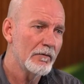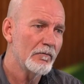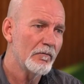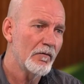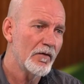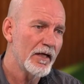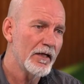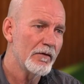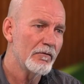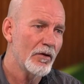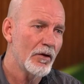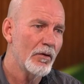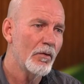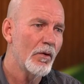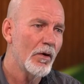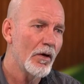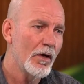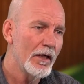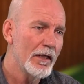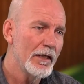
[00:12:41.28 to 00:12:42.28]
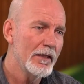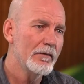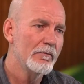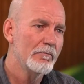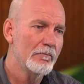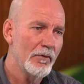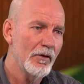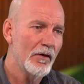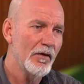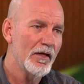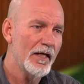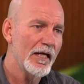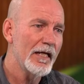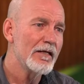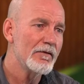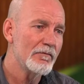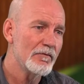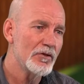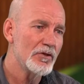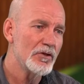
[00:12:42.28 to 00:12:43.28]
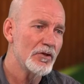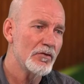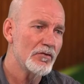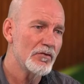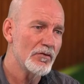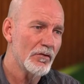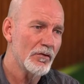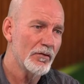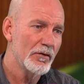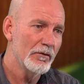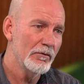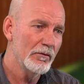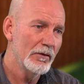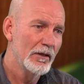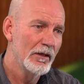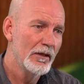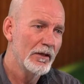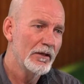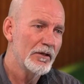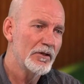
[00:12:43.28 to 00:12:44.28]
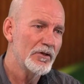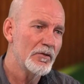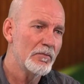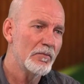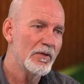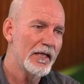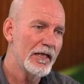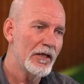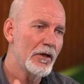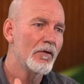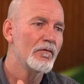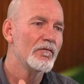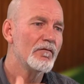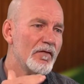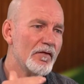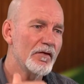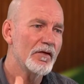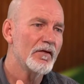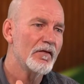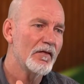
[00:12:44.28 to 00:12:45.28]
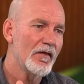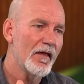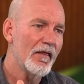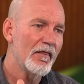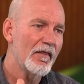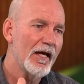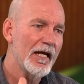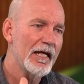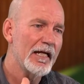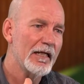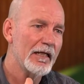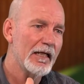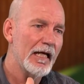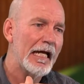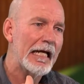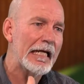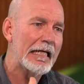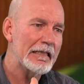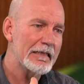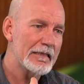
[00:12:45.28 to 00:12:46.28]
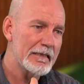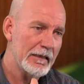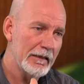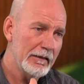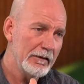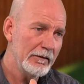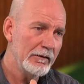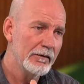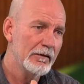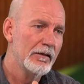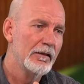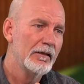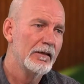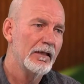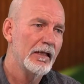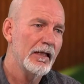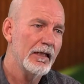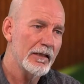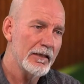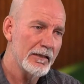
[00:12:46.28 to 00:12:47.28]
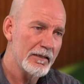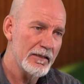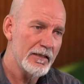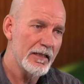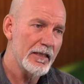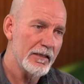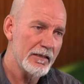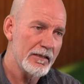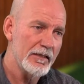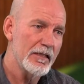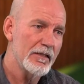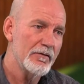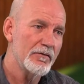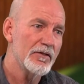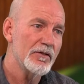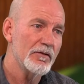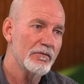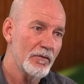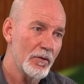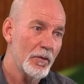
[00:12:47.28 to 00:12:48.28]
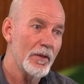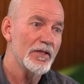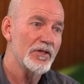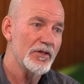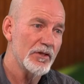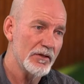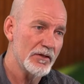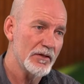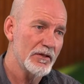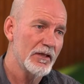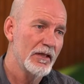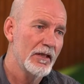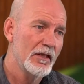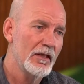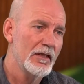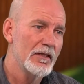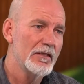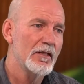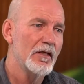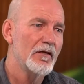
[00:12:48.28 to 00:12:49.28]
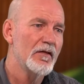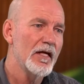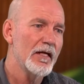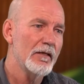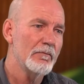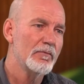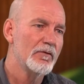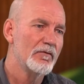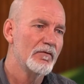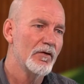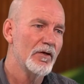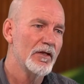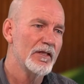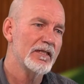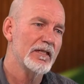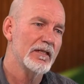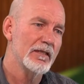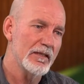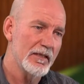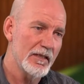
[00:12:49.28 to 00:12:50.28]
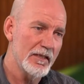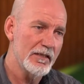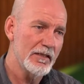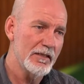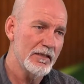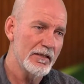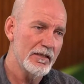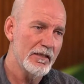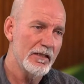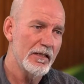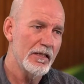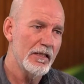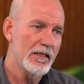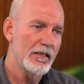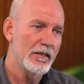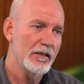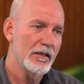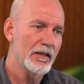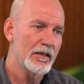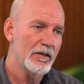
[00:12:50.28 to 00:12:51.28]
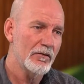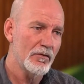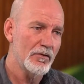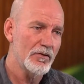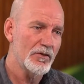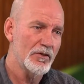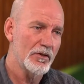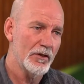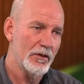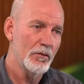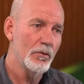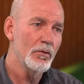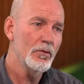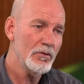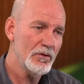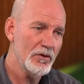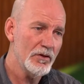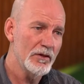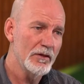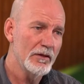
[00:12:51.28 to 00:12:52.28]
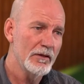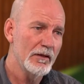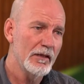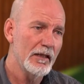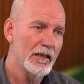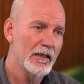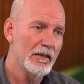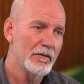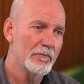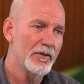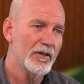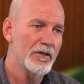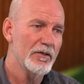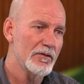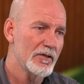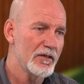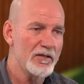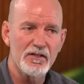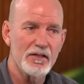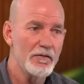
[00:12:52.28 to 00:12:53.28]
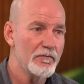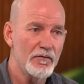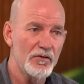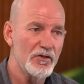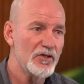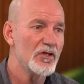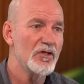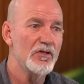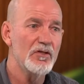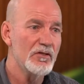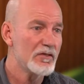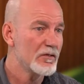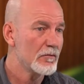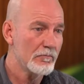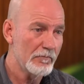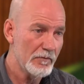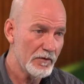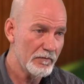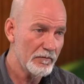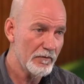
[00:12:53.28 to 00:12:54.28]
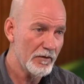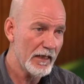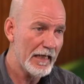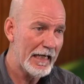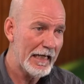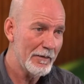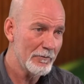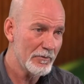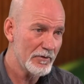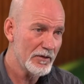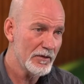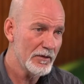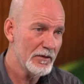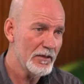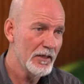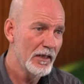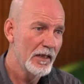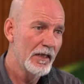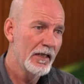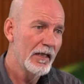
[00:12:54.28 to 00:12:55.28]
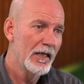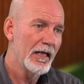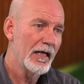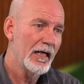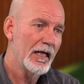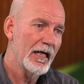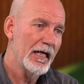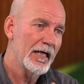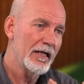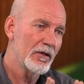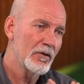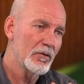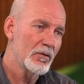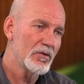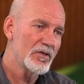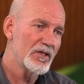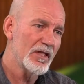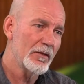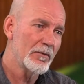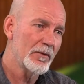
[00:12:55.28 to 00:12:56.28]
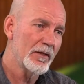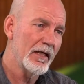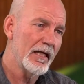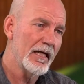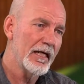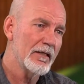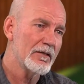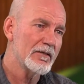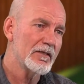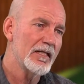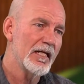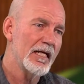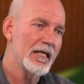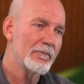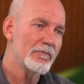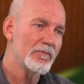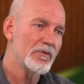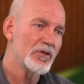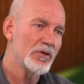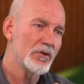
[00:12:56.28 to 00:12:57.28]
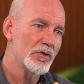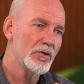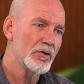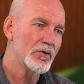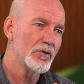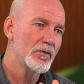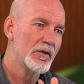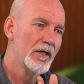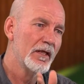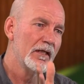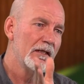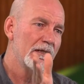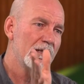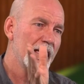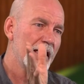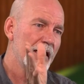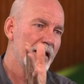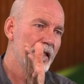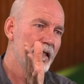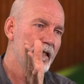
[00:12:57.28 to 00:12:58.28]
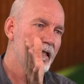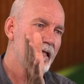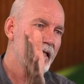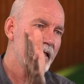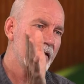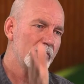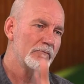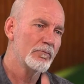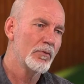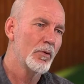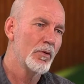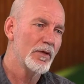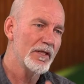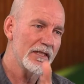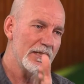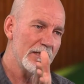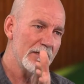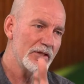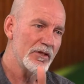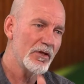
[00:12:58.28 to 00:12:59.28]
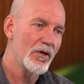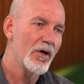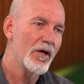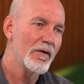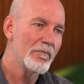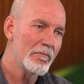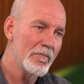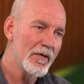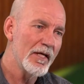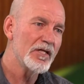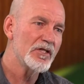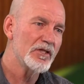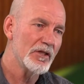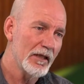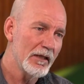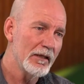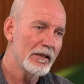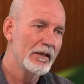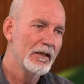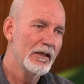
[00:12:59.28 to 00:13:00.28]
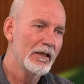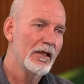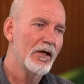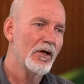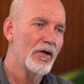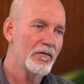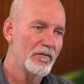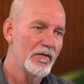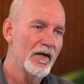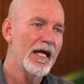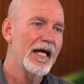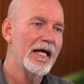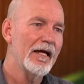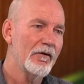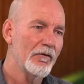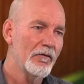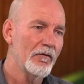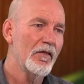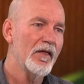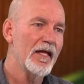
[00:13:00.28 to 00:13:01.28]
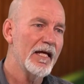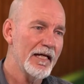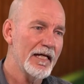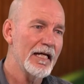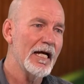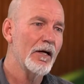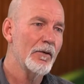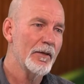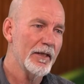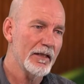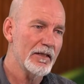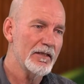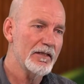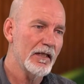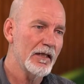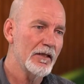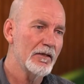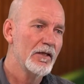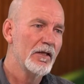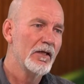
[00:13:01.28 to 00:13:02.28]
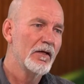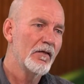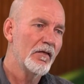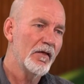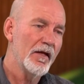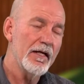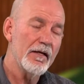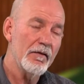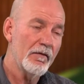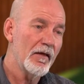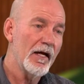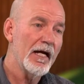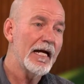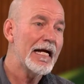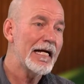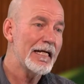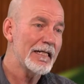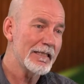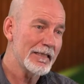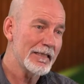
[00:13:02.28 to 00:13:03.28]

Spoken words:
they're required by the end of the tutorial to be confident that they can answer a set series of questions. So that provides consistency across the course because there's different tutors, different campuses, and it also allows them to get a point-in-time measure of how they're going. So they aren't